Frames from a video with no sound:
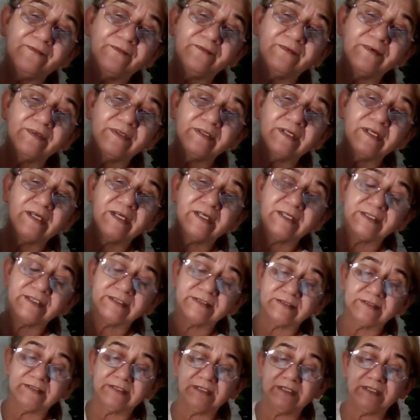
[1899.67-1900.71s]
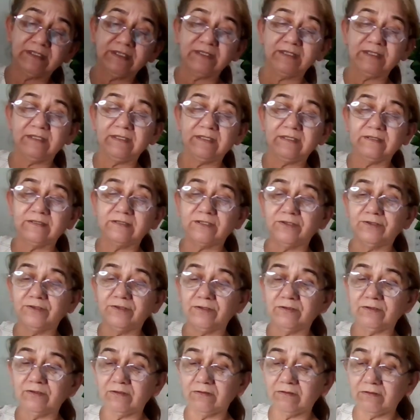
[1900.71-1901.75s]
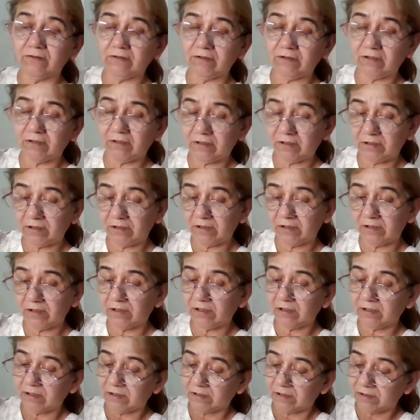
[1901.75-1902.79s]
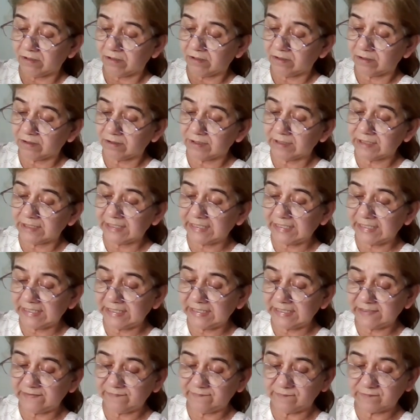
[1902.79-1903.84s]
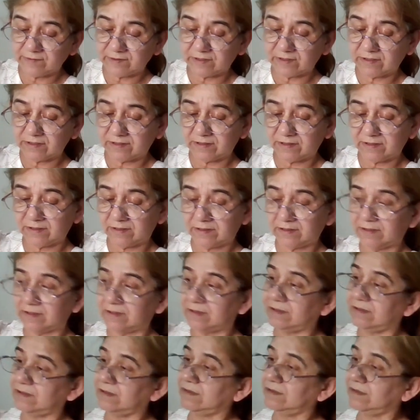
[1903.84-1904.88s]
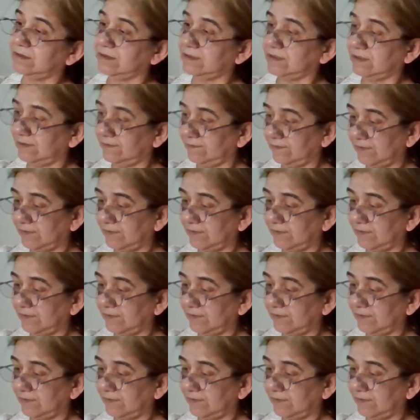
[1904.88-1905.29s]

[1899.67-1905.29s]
And it has the turtle leaves, stuff